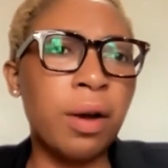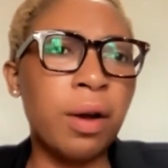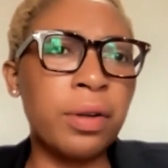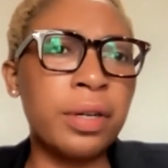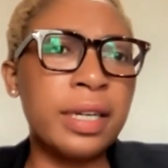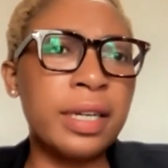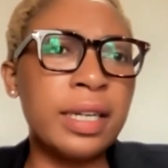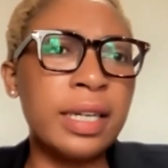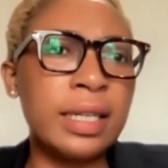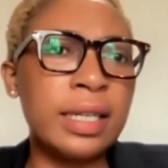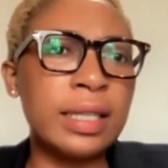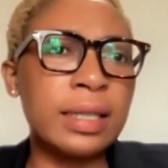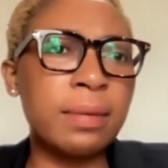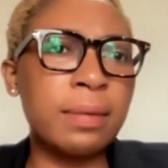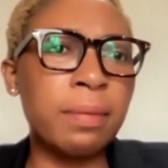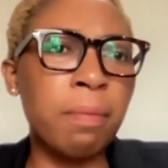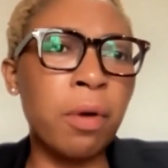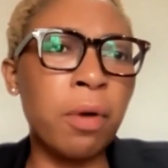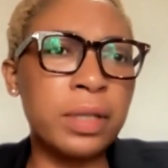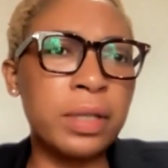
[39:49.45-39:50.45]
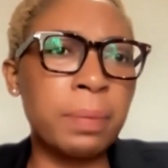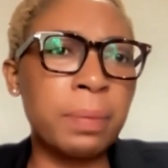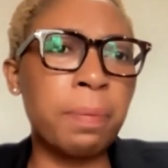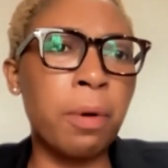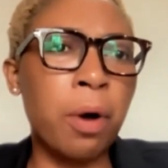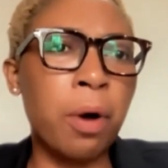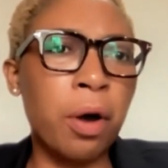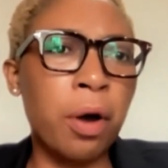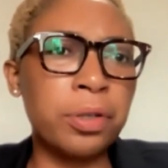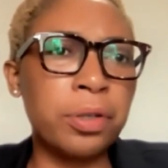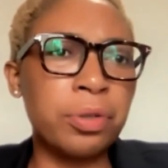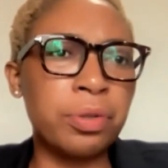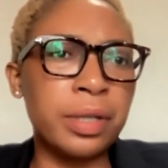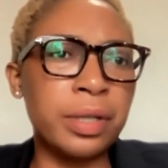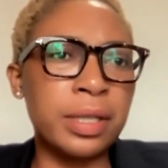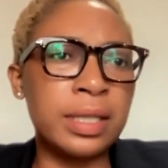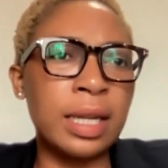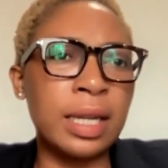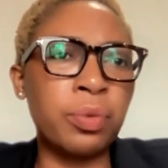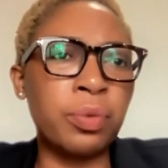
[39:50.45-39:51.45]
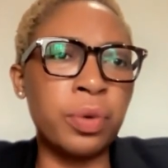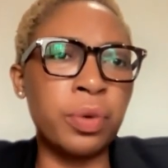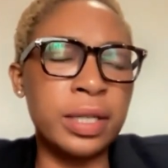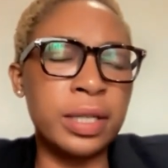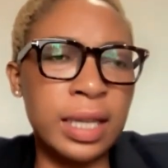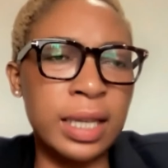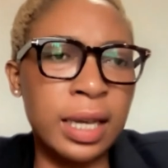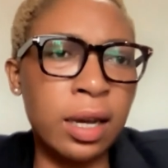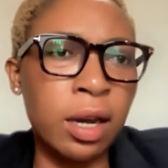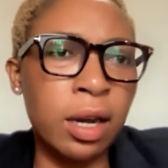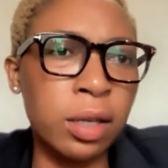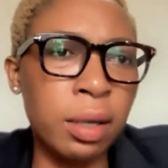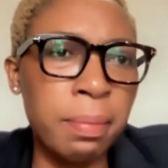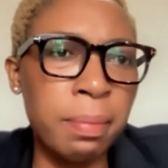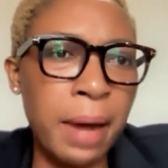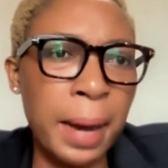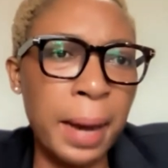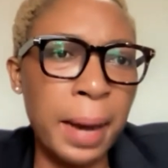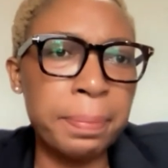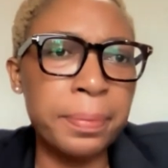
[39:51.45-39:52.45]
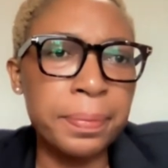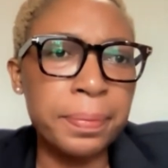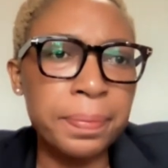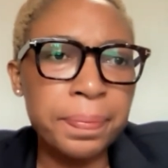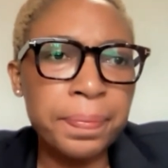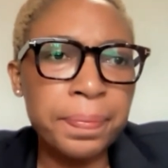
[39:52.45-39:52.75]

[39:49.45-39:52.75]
on these multiple countries that we're seeing on the map.